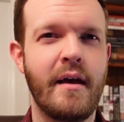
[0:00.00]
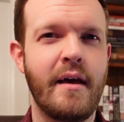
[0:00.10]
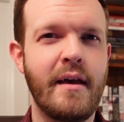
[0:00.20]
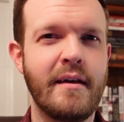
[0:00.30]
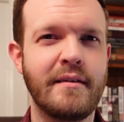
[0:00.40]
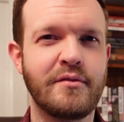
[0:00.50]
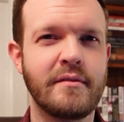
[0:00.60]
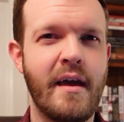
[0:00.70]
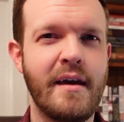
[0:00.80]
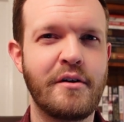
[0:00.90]
his
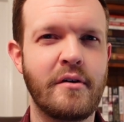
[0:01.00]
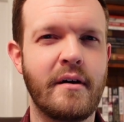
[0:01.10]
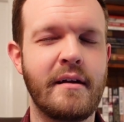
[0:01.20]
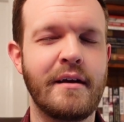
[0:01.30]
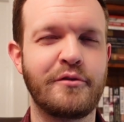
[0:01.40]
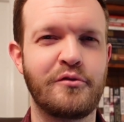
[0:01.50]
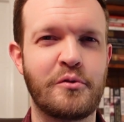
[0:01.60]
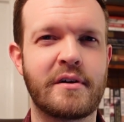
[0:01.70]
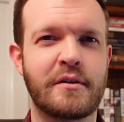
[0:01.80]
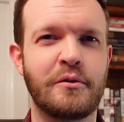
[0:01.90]
take on
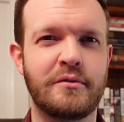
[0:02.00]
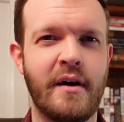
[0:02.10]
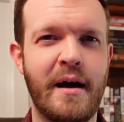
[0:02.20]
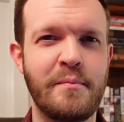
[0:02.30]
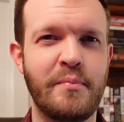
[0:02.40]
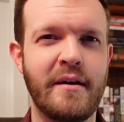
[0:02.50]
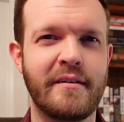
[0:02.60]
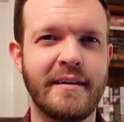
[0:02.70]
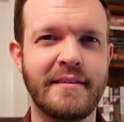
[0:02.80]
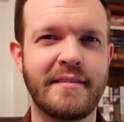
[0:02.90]
historical time
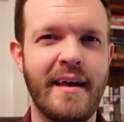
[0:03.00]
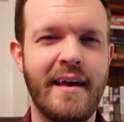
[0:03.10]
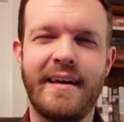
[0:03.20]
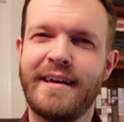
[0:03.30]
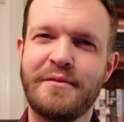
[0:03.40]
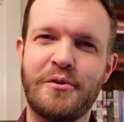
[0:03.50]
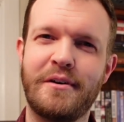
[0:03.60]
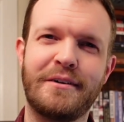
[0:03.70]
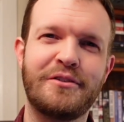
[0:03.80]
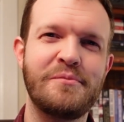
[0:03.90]
periods, and we'll
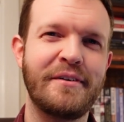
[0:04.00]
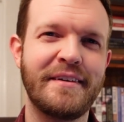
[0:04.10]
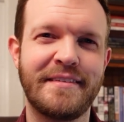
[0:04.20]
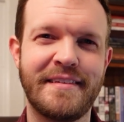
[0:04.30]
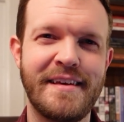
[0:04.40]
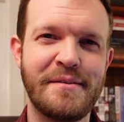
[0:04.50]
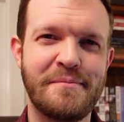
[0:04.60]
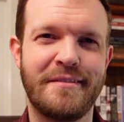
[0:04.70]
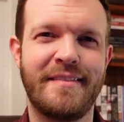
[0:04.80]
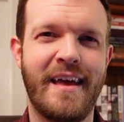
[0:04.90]
ultimately see
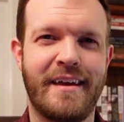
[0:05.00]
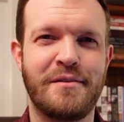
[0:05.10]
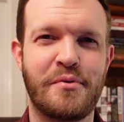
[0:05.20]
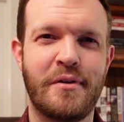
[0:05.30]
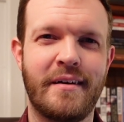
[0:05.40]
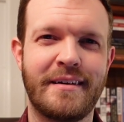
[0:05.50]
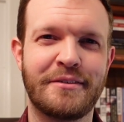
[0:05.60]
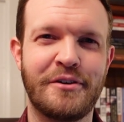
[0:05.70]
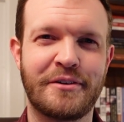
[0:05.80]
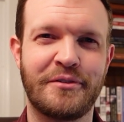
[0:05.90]
what the end
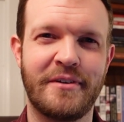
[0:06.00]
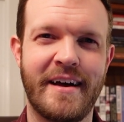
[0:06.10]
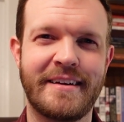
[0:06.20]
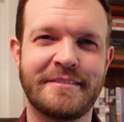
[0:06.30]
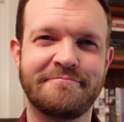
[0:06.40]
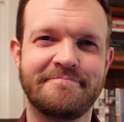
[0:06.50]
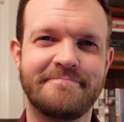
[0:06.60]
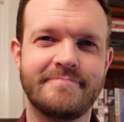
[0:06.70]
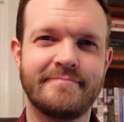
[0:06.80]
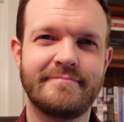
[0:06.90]
product looks like.
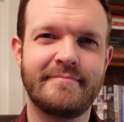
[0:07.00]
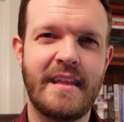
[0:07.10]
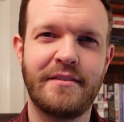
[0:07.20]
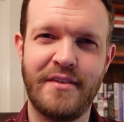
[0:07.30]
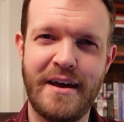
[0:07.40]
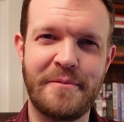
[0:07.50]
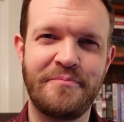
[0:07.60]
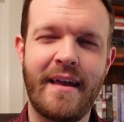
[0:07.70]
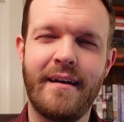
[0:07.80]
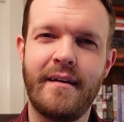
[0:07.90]
So,
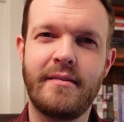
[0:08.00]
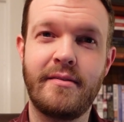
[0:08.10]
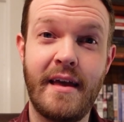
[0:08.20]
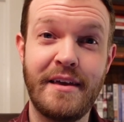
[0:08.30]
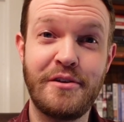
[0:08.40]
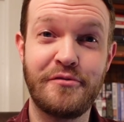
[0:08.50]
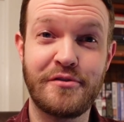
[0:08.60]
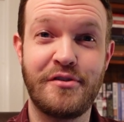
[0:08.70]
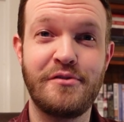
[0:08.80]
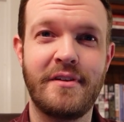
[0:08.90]
Thank you
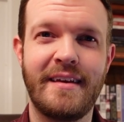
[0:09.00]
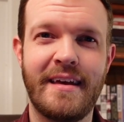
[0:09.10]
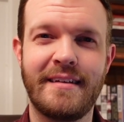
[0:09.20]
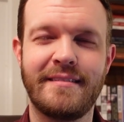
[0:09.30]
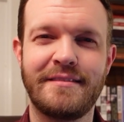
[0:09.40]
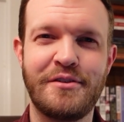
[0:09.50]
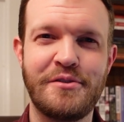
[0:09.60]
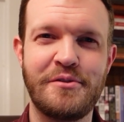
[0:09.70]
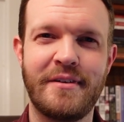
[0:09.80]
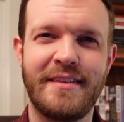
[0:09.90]
for tuning in
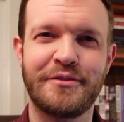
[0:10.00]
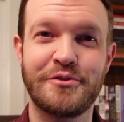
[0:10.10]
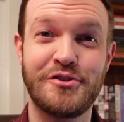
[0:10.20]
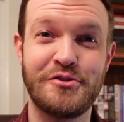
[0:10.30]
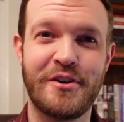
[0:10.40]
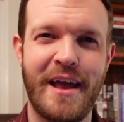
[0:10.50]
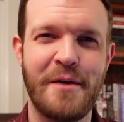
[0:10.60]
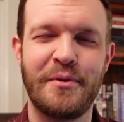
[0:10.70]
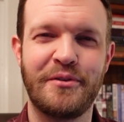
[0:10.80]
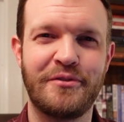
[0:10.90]
to this short
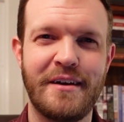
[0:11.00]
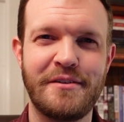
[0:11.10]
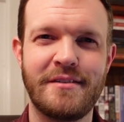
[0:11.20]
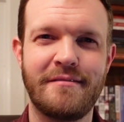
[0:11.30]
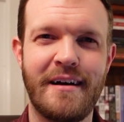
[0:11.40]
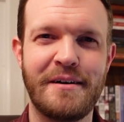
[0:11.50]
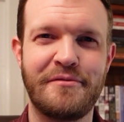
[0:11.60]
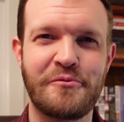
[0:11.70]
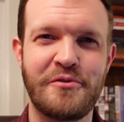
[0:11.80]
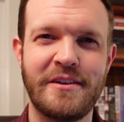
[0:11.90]
episode of
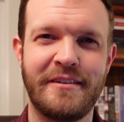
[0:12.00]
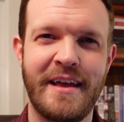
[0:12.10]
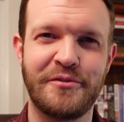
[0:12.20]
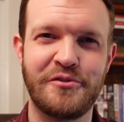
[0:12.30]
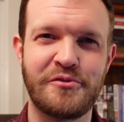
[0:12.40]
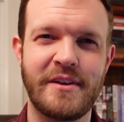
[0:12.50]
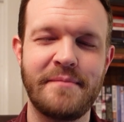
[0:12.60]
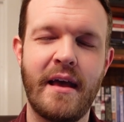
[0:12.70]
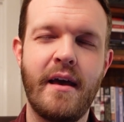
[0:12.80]
Reel History.